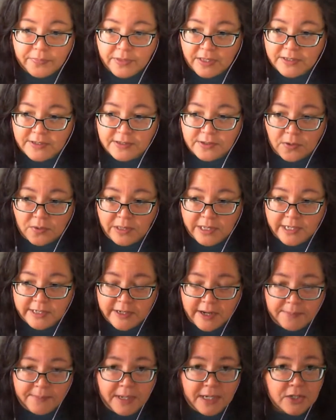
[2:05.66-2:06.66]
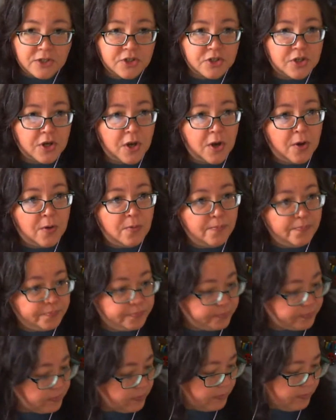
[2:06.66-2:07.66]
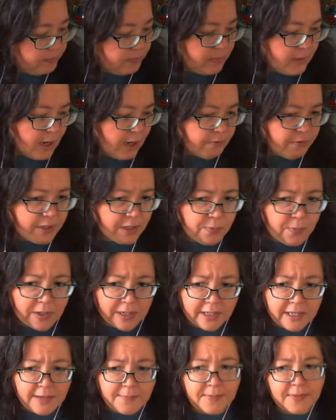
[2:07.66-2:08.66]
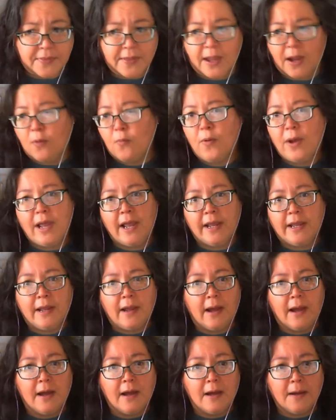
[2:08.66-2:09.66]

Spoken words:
this is only a 10-minute show. I really want to keep it that way